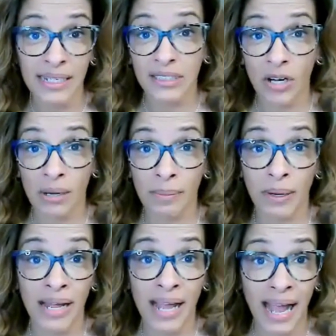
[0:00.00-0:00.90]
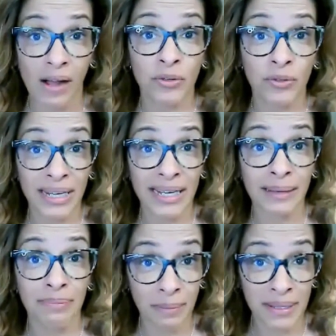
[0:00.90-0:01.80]
talk about how you can
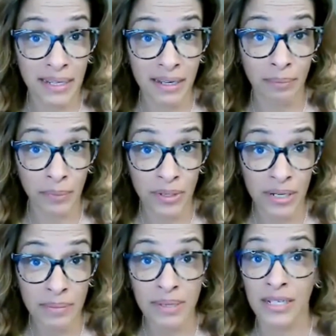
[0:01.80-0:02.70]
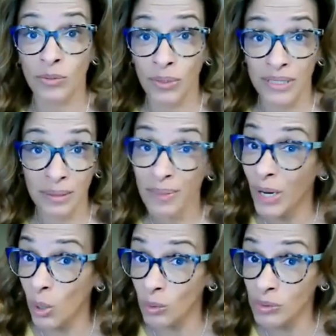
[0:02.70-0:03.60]
keep them in the community, because when
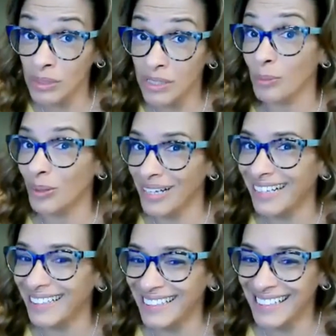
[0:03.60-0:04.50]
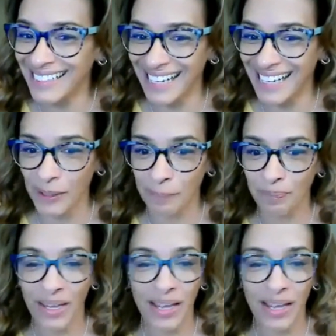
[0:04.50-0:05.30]
someone owns, they're more likely to stay there.